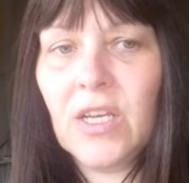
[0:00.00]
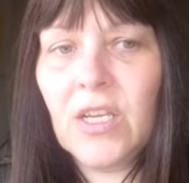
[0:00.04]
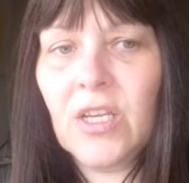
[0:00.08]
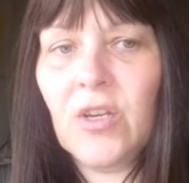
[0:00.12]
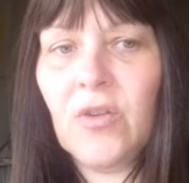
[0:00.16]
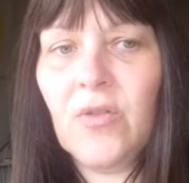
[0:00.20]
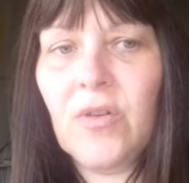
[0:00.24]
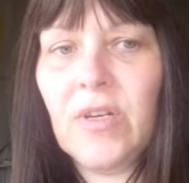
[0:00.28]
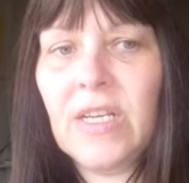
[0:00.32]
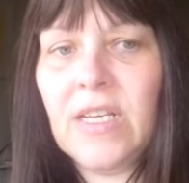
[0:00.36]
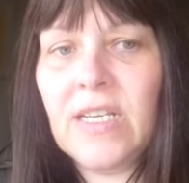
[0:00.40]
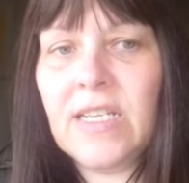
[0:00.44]

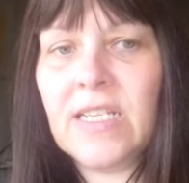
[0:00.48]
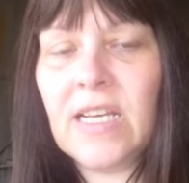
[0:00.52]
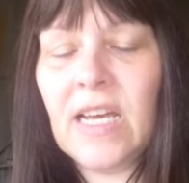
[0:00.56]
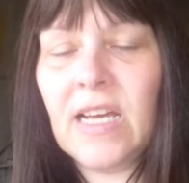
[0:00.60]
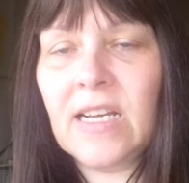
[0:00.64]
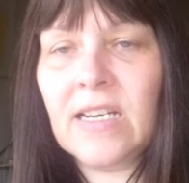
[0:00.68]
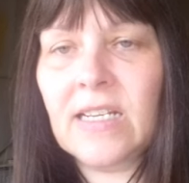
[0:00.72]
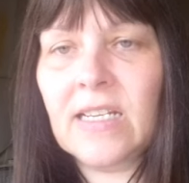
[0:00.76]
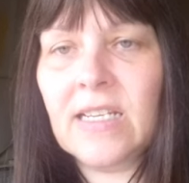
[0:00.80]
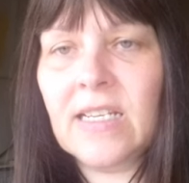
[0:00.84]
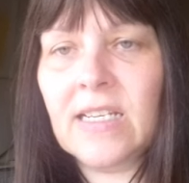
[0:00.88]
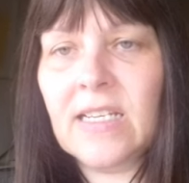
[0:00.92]
You need to
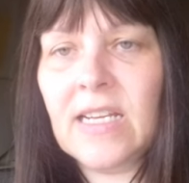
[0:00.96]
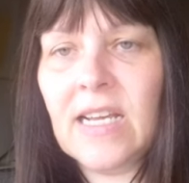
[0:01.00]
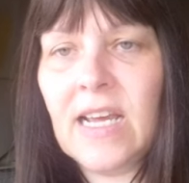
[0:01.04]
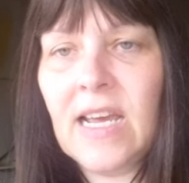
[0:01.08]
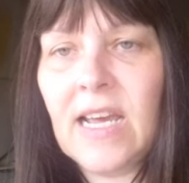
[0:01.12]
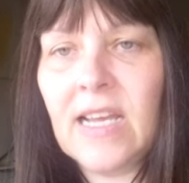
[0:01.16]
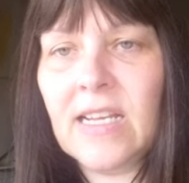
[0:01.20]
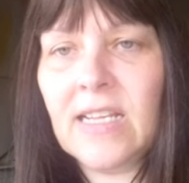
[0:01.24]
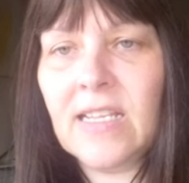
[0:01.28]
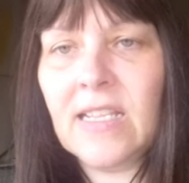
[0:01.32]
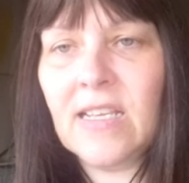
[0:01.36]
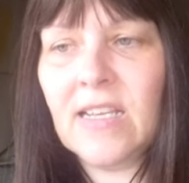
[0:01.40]

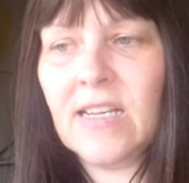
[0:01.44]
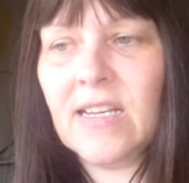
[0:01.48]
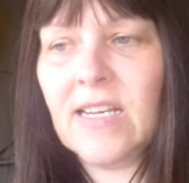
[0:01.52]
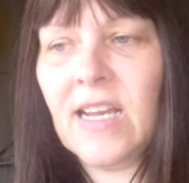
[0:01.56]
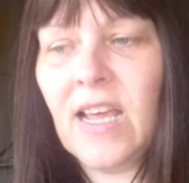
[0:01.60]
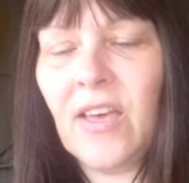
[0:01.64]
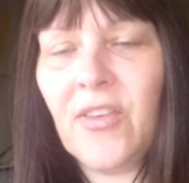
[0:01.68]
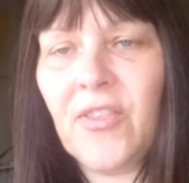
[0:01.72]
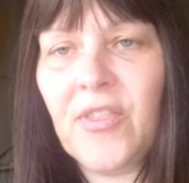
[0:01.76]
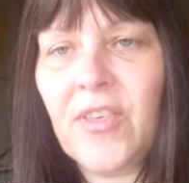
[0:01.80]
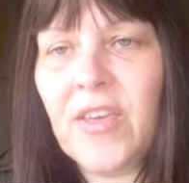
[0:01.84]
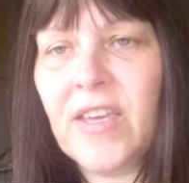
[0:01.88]
understand that
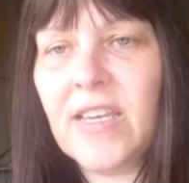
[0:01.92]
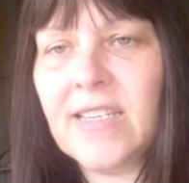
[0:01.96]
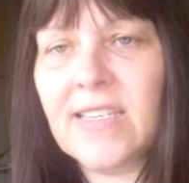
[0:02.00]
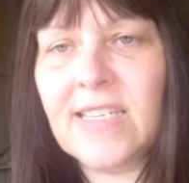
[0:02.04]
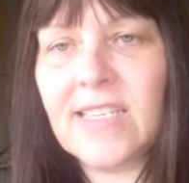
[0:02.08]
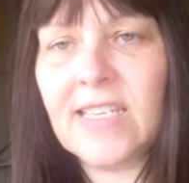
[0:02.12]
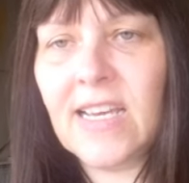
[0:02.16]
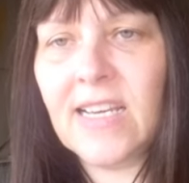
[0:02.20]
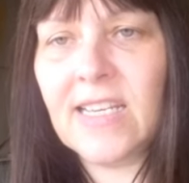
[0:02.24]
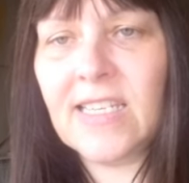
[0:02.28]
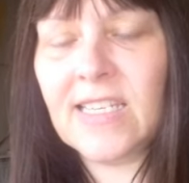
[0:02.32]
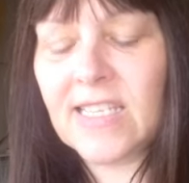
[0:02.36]
nothing
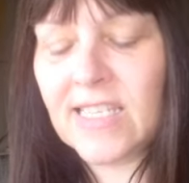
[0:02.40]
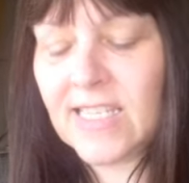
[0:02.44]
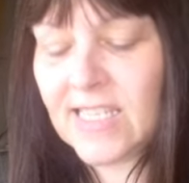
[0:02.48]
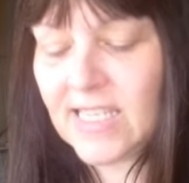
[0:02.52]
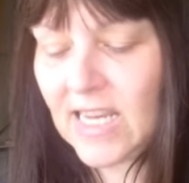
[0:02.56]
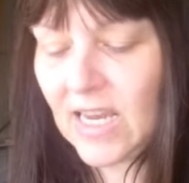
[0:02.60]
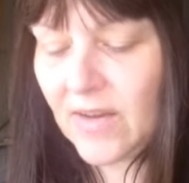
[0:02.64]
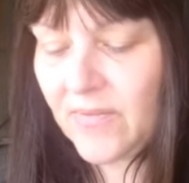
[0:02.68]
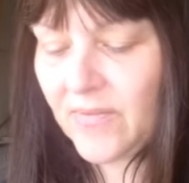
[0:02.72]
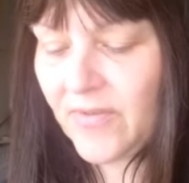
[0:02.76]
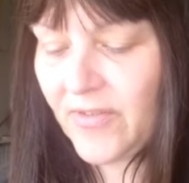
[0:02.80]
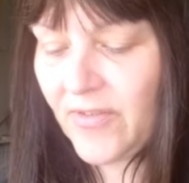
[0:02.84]
stays the
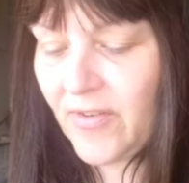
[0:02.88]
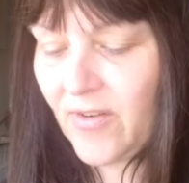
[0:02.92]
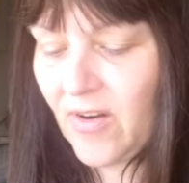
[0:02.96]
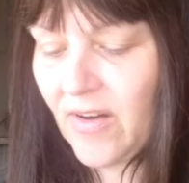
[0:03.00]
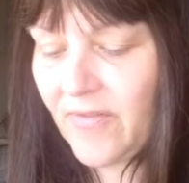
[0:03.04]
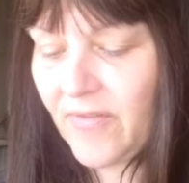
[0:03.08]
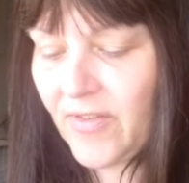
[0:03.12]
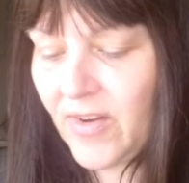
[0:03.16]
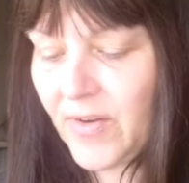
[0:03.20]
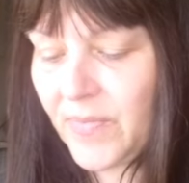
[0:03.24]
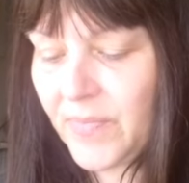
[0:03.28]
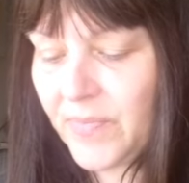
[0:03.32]
same
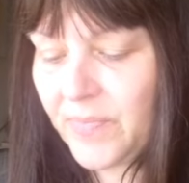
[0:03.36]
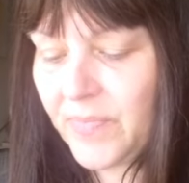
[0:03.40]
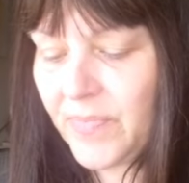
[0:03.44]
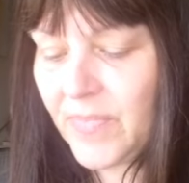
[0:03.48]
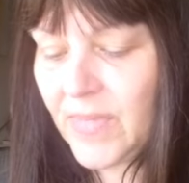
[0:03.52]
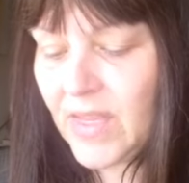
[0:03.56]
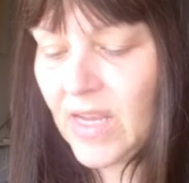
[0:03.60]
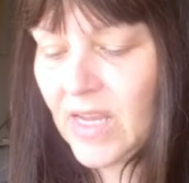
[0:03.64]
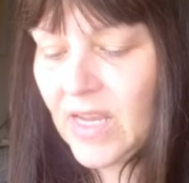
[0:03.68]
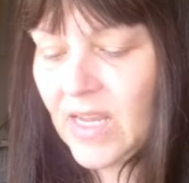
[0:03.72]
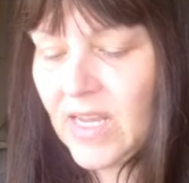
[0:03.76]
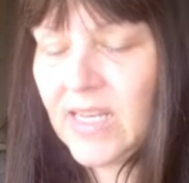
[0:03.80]
forever.
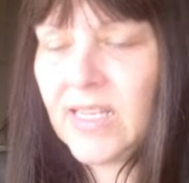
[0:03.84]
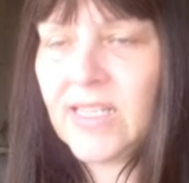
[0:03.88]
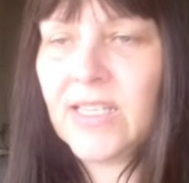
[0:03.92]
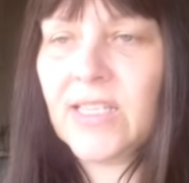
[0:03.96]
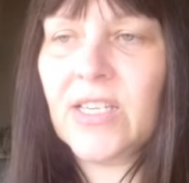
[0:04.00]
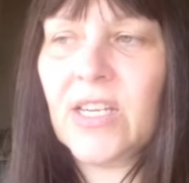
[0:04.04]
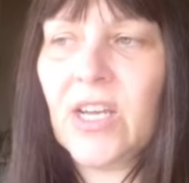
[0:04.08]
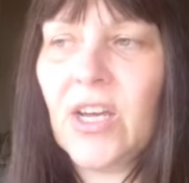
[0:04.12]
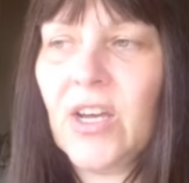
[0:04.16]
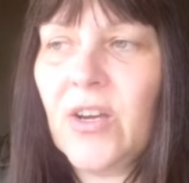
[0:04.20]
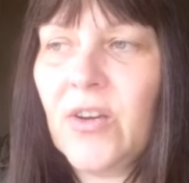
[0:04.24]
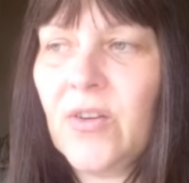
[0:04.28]

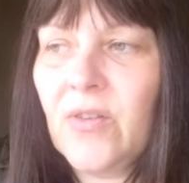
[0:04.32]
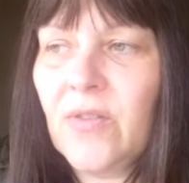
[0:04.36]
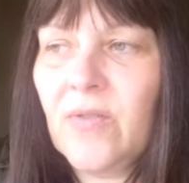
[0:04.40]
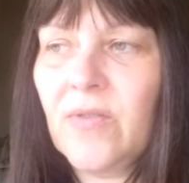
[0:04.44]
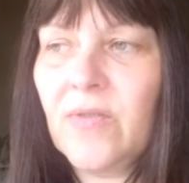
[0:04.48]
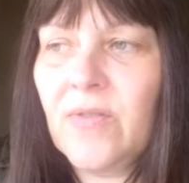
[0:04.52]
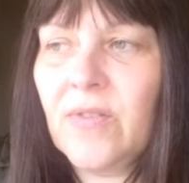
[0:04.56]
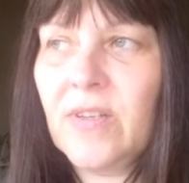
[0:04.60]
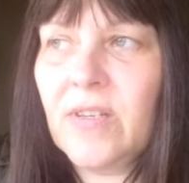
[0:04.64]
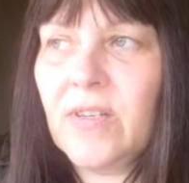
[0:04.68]
So